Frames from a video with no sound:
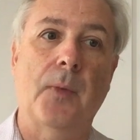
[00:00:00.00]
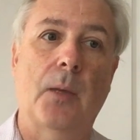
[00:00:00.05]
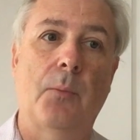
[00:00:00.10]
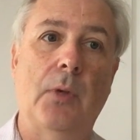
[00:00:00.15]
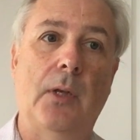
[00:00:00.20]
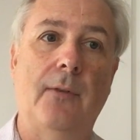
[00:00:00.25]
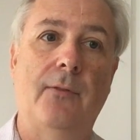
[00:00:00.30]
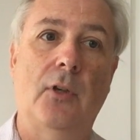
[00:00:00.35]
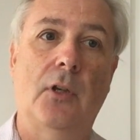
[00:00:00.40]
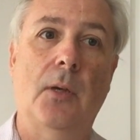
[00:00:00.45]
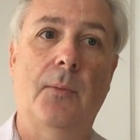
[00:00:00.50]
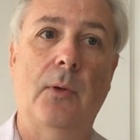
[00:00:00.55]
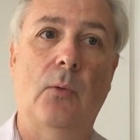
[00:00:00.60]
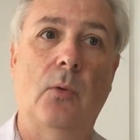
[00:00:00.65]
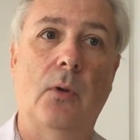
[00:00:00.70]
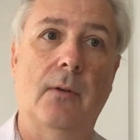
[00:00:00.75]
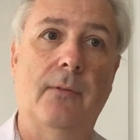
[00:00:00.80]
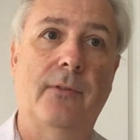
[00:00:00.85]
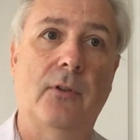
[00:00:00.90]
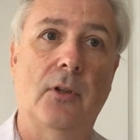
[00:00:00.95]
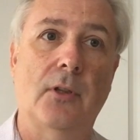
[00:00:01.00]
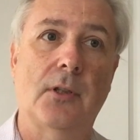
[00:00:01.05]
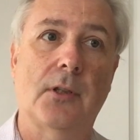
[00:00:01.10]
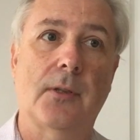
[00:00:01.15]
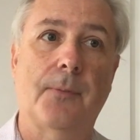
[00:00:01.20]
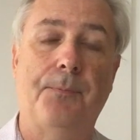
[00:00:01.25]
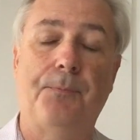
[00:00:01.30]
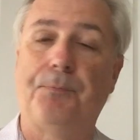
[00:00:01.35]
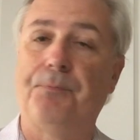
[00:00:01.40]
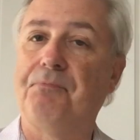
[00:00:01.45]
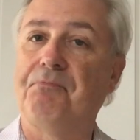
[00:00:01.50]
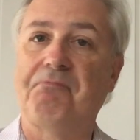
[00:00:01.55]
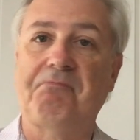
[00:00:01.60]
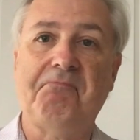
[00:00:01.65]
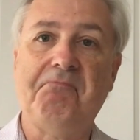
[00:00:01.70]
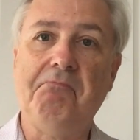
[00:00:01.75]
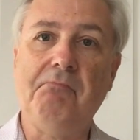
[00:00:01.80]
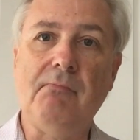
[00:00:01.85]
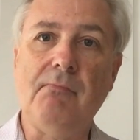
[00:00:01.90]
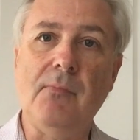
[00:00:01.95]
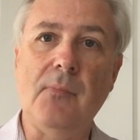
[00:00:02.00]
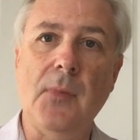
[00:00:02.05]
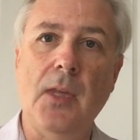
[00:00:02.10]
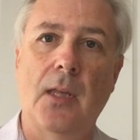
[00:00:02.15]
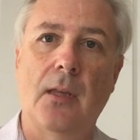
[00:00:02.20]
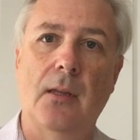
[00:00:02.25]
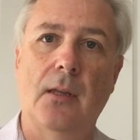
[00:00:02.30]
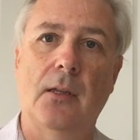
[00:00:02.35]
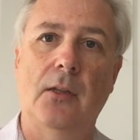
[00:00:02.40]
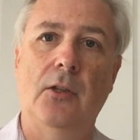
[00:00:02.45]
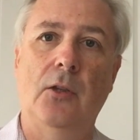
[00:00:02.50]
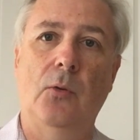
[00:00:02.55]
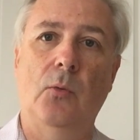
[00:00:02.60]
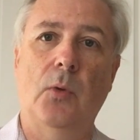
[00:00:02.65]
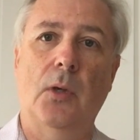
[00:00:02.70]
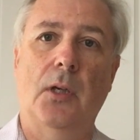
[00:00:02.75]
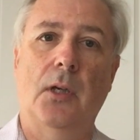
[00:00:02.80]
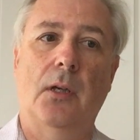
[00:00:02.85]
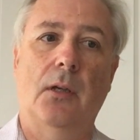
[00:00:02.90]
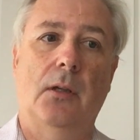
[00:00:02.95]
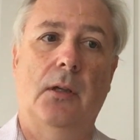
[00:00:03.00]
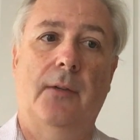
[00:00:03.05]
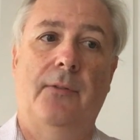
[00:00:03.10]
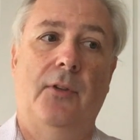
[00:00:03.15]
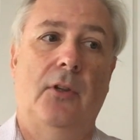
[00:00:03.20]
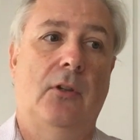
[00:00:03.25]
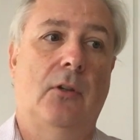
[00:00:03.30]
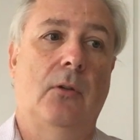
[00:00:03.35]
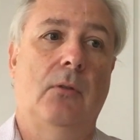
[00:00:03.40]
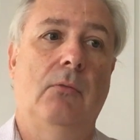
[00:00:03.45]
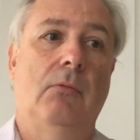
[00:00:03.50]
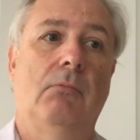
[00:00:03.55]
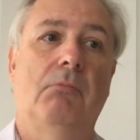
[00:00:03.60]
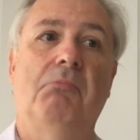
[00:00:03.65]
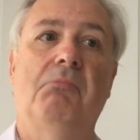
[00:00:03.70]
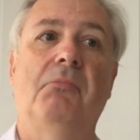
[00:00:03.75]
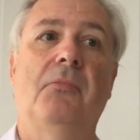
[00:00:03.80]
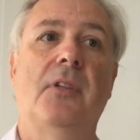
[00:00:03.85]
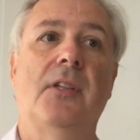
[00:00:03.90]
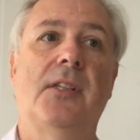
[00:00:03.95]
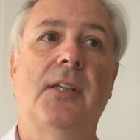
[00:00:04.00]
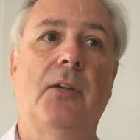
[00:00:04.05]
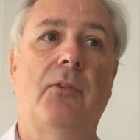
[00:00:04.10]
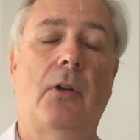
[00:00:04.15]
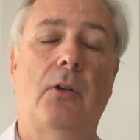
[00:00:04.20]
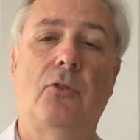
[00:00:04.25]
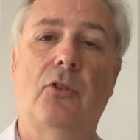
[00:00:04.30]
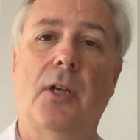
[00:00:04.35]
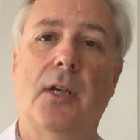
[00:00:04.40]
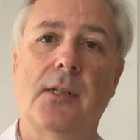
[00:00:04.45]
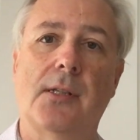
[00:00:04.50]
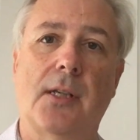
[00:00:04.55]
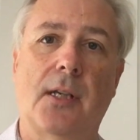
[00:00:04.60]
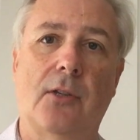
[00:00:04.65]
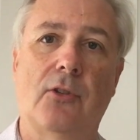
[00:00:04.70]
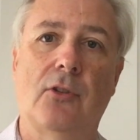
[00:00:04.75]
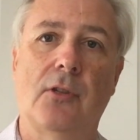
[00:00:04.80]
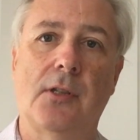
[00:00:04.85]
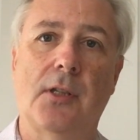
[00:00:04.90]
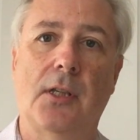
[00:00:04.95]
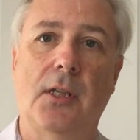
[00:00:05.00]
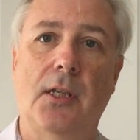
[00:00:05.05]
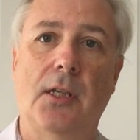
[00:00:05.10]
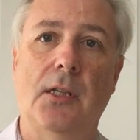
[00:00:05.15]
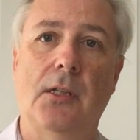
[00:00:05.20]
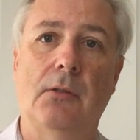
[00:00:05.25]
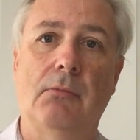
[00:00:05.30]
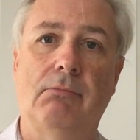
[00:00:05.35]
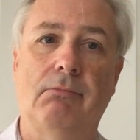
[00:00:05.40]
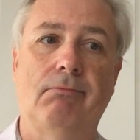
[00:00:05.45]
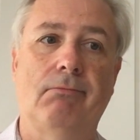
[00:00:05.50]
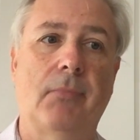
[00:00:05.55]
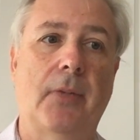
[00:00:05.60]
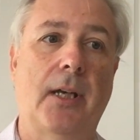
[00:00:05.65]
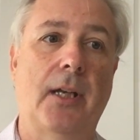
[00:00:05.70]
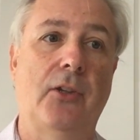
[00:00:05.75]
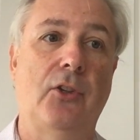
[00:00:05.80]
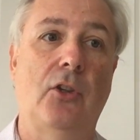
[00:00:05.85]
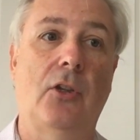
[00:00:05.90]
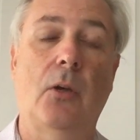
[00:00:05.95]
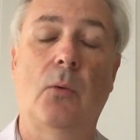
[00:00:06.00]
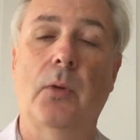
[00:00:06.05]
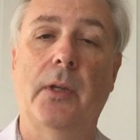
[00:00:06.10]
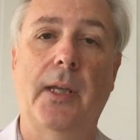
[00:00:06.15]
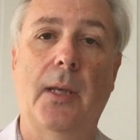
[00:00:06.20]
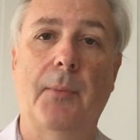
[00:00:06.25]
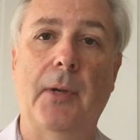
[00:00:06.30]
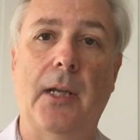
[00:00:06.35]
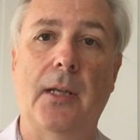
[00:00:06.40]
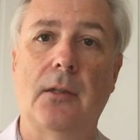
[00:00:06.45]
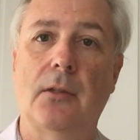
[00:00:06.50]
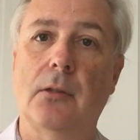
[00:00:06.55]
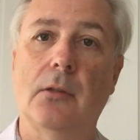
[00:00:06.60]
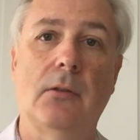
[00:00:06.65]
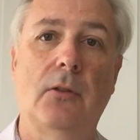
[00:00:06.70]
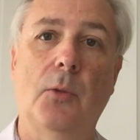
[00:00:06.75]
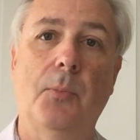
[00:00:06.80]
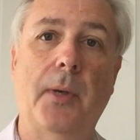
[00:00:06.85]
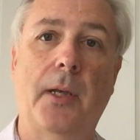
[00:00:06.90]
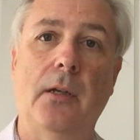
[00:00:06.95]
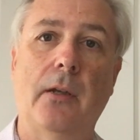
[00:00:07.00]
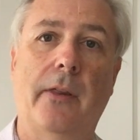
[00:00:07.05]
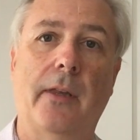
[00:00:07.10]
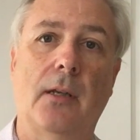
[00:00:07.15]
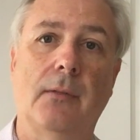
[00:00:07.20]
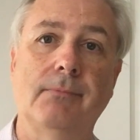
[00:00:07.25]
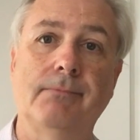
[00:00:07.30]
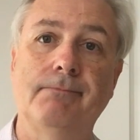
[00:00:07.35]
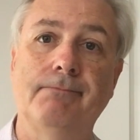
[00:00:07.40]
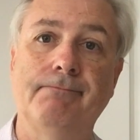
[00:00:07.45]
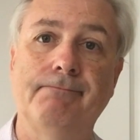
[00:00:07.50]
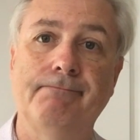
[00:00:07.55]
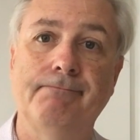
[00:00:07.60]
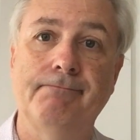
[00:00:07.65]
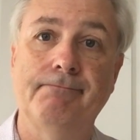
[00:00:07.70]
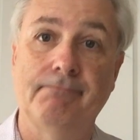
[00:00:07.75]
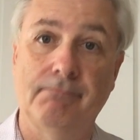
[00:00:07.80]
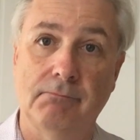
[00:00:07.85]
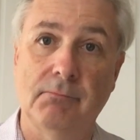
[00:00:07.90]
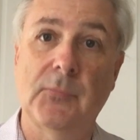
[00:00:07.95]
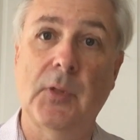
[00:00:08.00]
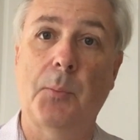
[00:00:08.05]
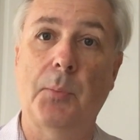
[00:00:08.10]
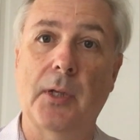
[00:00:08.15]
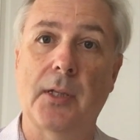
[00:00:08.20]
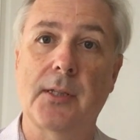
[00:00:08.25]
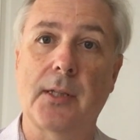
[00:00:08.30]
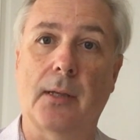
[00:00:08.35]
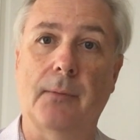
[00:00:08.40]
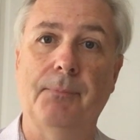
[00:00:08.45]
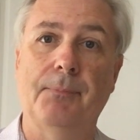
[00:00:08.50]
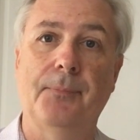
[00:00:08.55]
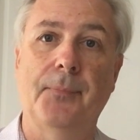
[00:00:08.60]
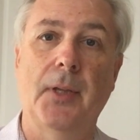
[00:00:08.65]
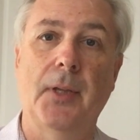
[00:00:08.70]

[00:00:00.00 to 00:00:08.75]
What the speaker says: But if you come and work for us, if you do 0 transactions a year and you don't want the MLS, you pay nothing. Simple as that.